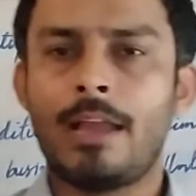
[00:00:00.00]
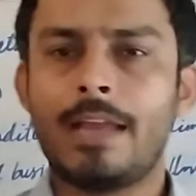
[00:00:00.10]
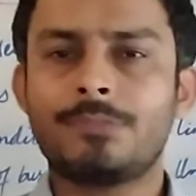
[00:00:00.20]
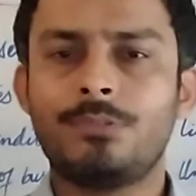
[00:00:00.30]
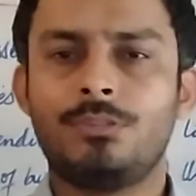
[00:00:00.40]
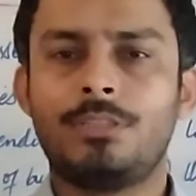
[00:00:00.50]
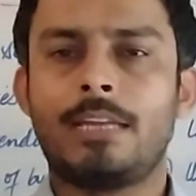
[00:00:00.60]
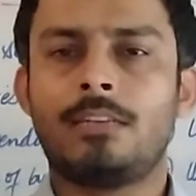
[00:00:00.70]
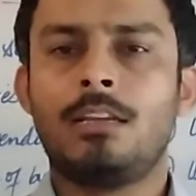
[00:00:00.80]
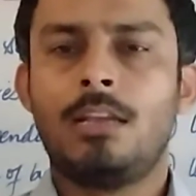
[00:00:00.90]
As we know
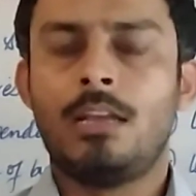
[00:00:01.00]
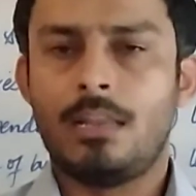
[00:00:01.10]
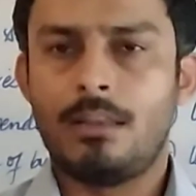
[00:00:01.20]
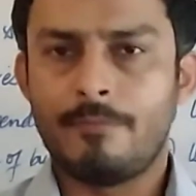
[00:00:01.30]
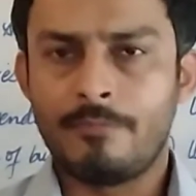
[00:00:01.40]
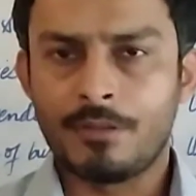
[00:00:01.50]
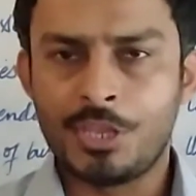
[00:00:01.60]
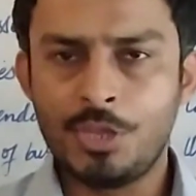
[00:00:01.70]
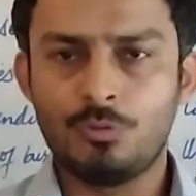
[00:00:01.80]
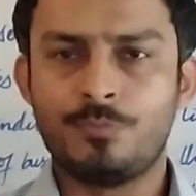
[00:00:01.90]
that
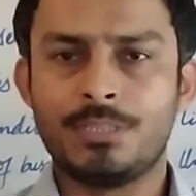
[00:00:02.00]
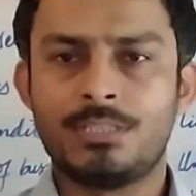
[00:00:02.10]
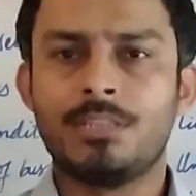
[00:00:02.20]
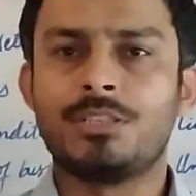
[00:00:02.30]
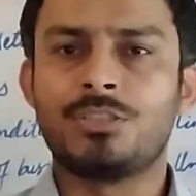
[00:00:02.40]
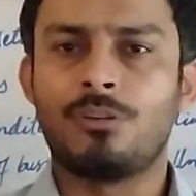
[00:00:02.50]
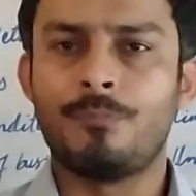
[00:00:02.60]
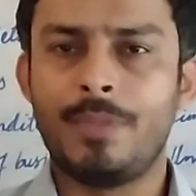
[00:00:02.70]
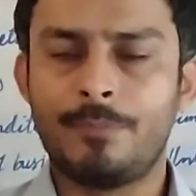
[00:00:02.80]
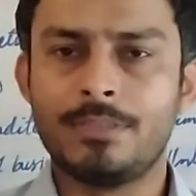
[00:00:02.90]
huge businesses or
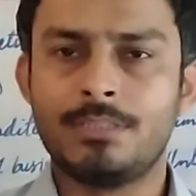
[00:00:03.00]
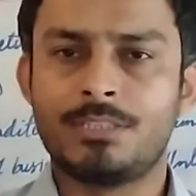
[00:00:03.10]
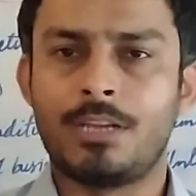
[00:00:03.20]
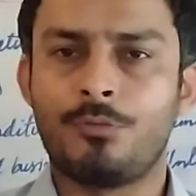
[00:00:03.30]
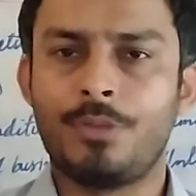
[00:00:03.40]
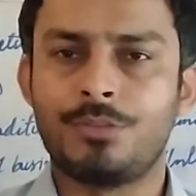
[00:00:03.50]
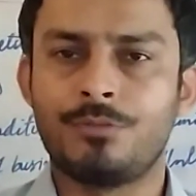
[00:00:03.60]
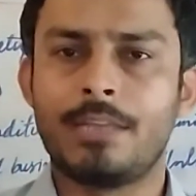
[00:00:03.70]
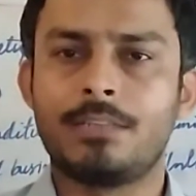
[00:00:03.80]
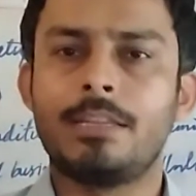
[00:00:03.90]
big businesses are going to
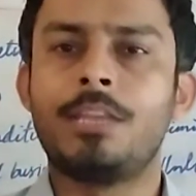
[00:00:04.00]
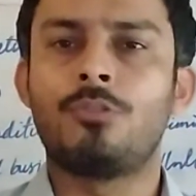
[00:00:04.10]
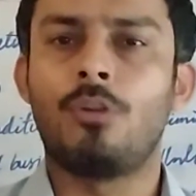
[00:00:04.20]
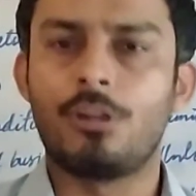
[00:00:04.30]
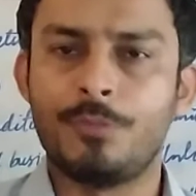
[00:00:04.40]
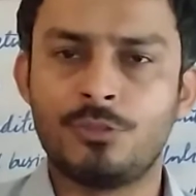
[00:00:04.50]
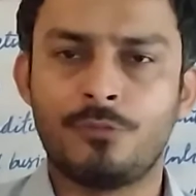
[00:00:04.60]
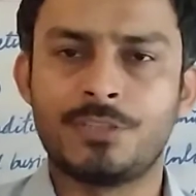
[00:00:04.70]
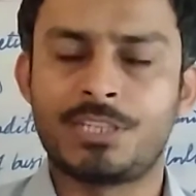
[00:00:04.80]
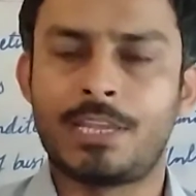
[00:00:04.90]
get economies
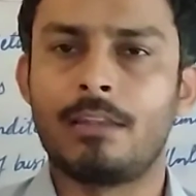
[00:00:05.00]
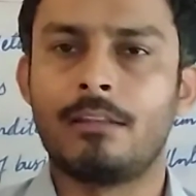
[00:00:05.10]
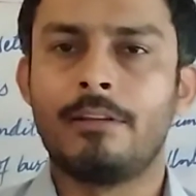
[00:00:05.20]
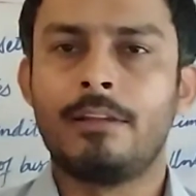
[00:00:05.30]
of scale.